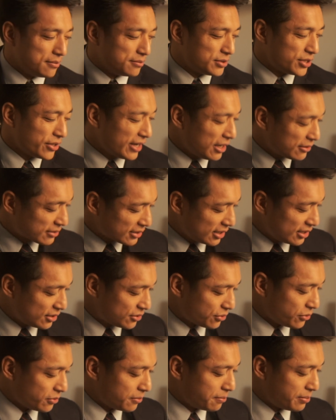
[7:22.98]
So yeah, I was kind of
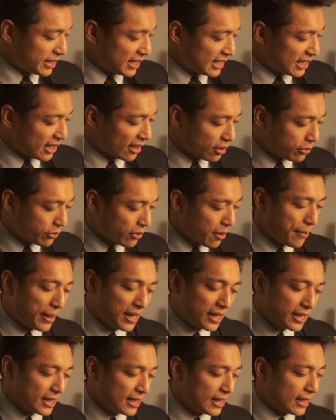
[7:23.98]
torn, but then I thought
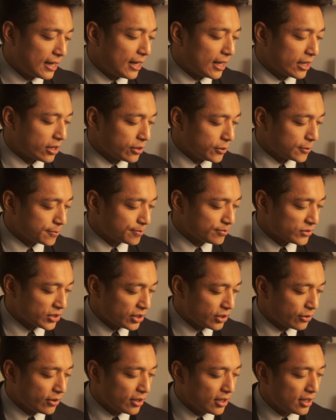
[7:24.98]
about it. I thought,
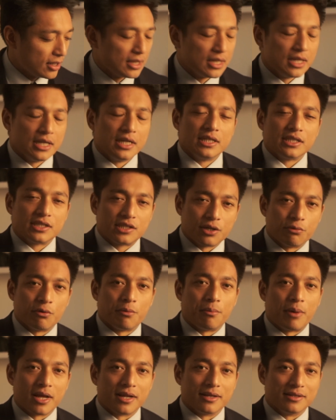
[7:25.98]
you know what?
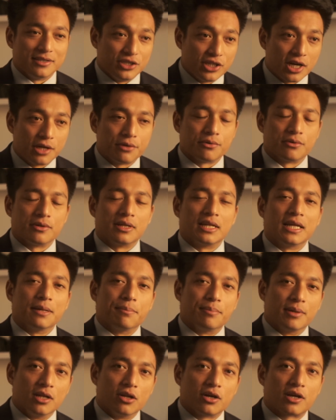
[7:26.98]
Someone might genuinely
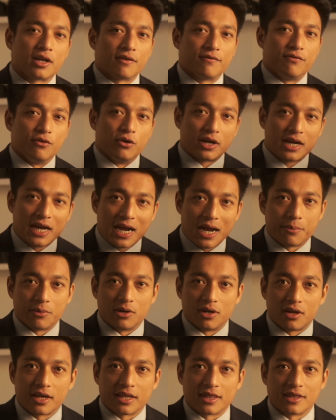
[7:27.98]
be looking for a camera
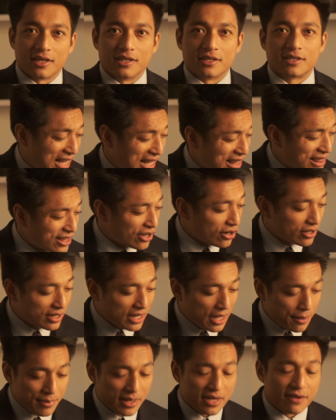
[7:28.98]
like this. There aren't
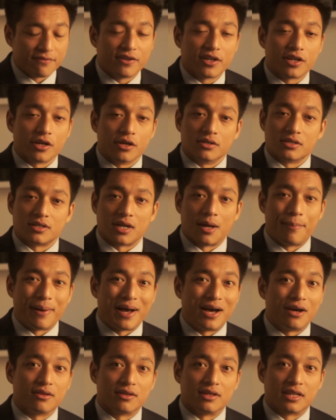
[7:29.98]
that many videos
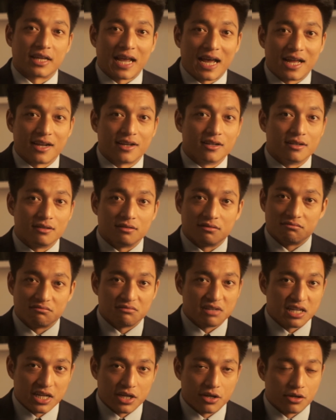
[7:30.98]
about the Canon
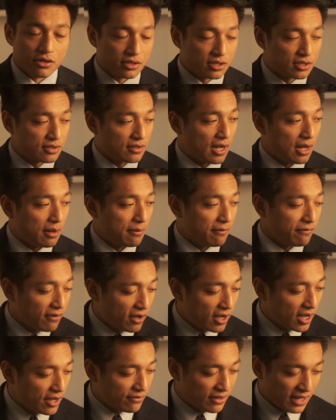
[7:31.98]
EOS
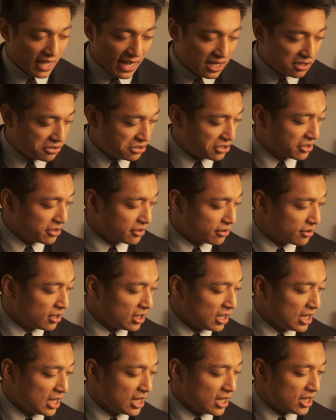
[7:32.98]
5, the
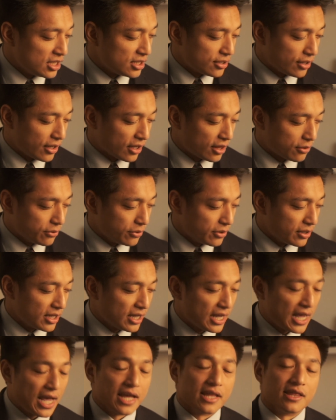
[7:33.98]
A2. So I thought,
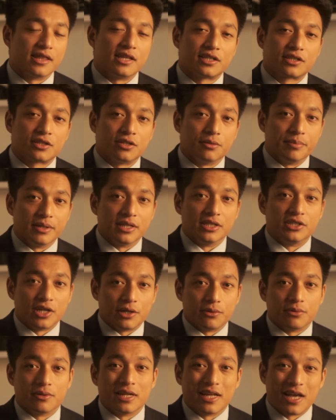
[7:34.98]
hey, this could be
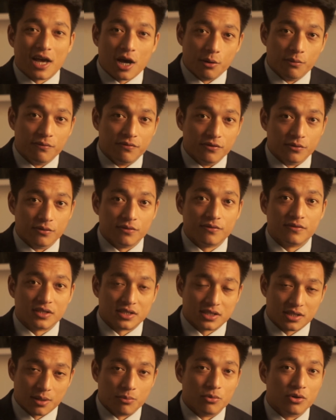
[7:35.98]
genuinely helpful for
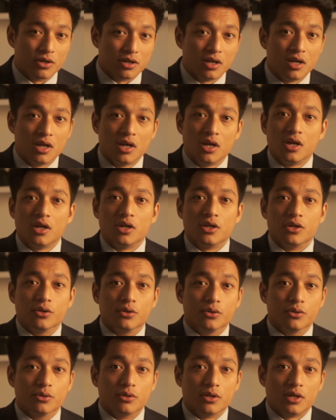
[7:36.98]
someone
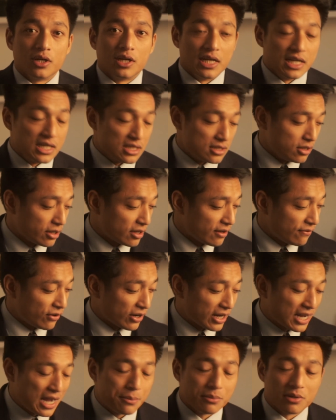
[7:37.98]
who is looking for
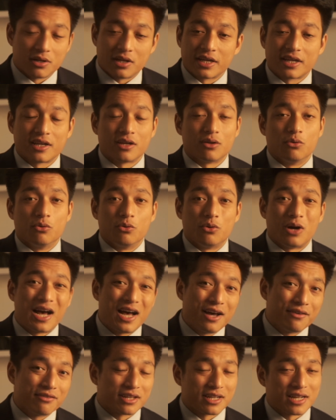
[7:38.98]
a camera like it, or
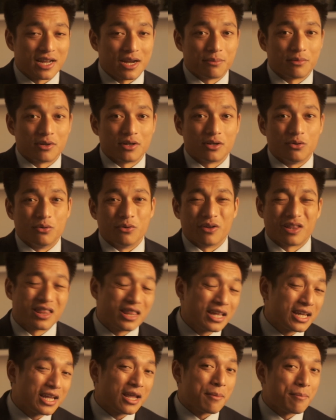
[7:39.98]
have the camera, or
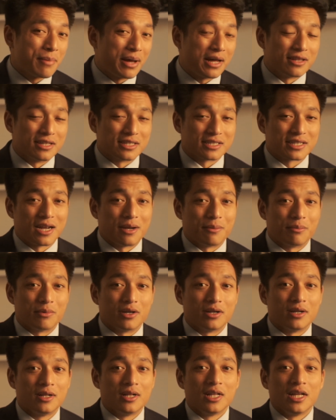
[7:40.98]
thinking about this
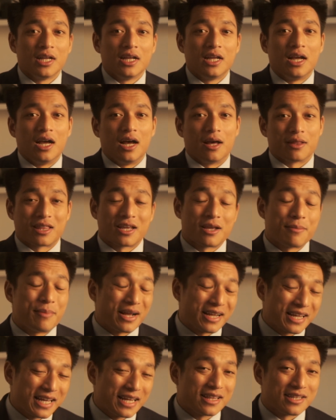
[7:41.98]
camera, thinking
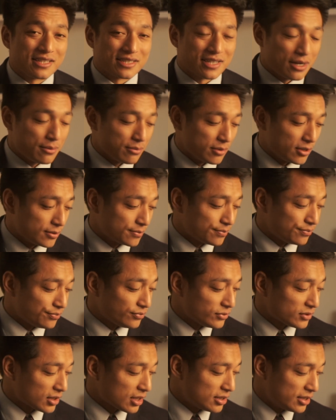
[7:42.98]
about getting this camera.
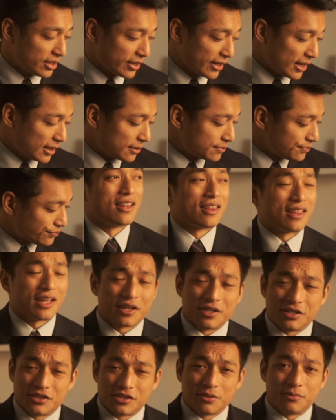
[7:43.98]
So yeah,
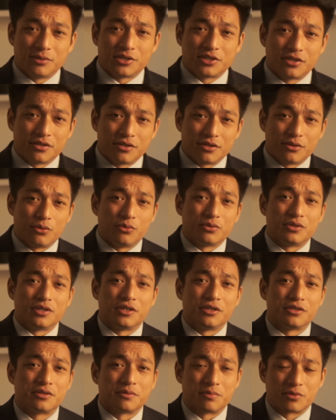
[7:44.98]
thank you so much to all the
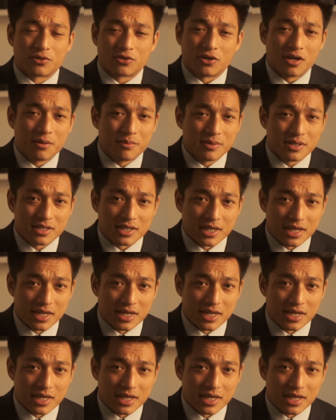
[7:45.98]
new subscribers.